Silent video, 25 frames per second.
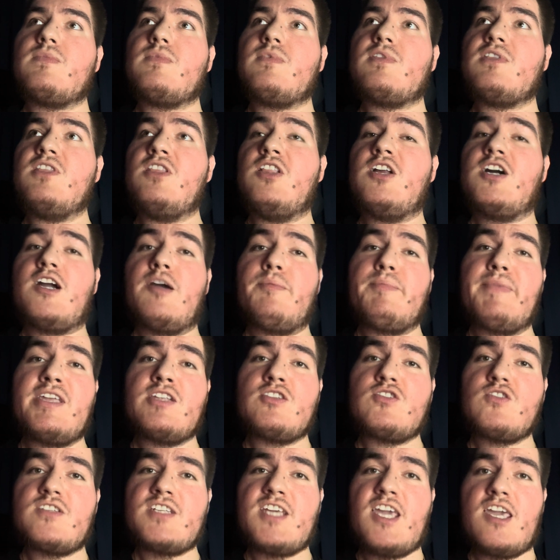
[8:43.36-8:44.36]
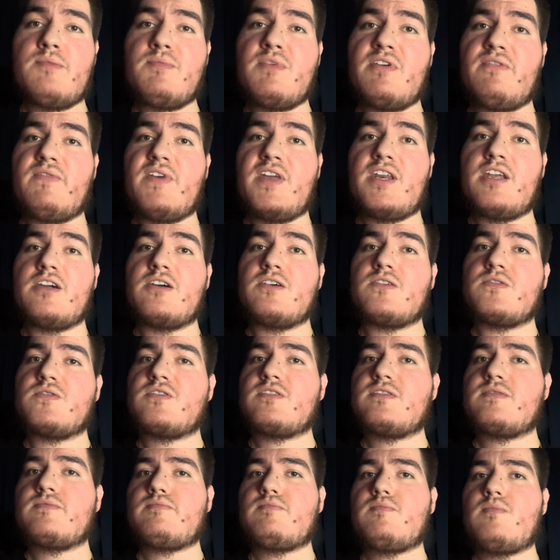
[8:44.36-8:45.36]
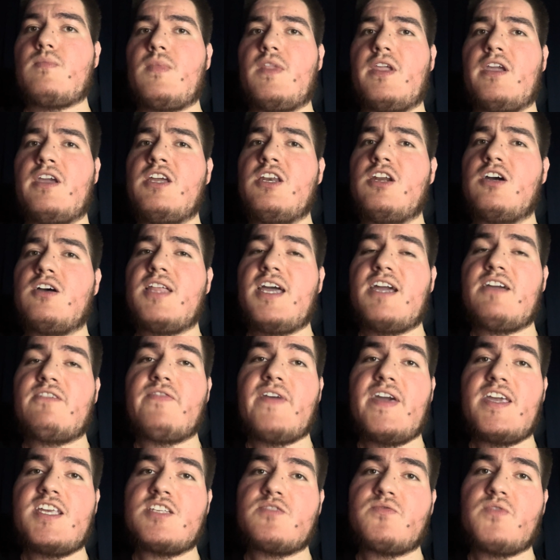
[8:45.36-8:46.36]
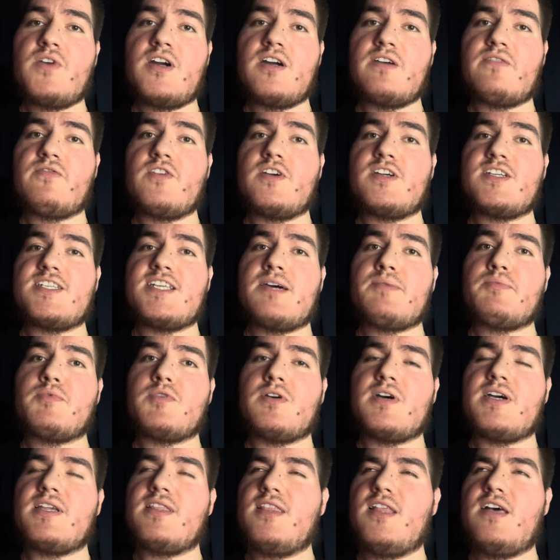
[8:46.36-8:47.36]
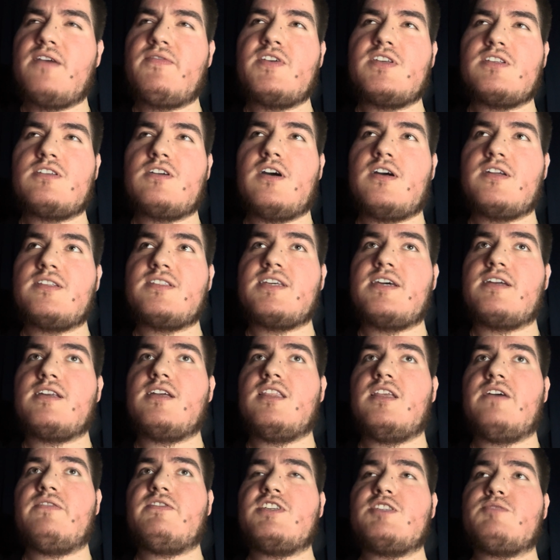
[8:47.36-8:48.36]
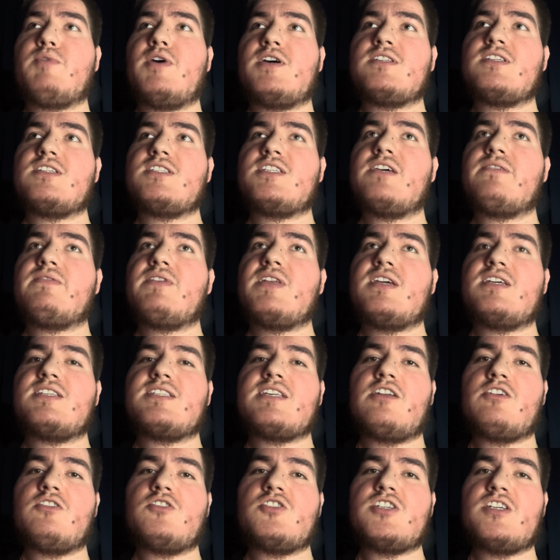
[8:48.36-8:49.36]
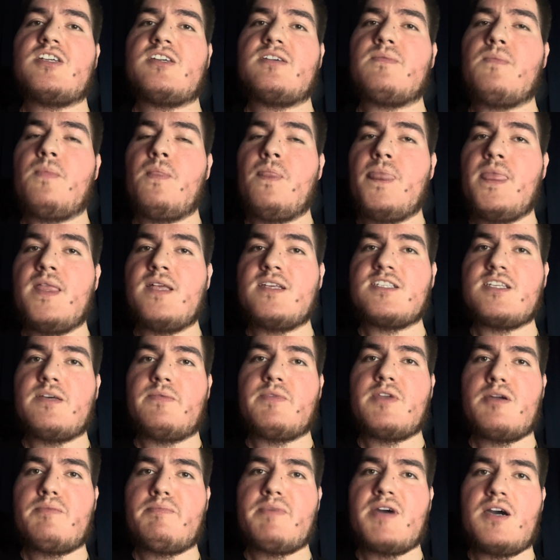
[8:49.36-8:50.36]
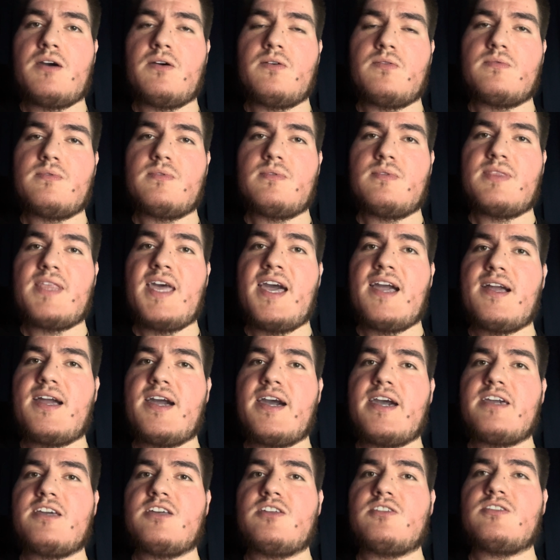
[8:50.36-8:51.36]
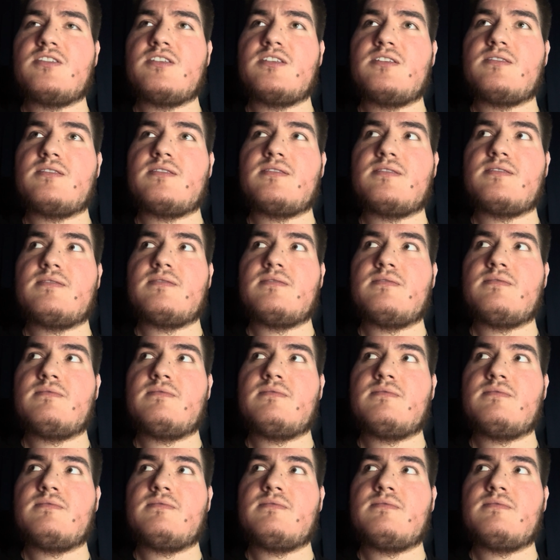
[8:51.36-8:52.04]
look up entertainment videos. FaZe Rug, for example. I love his content. I love his positivity, his energy. Something about that guy is just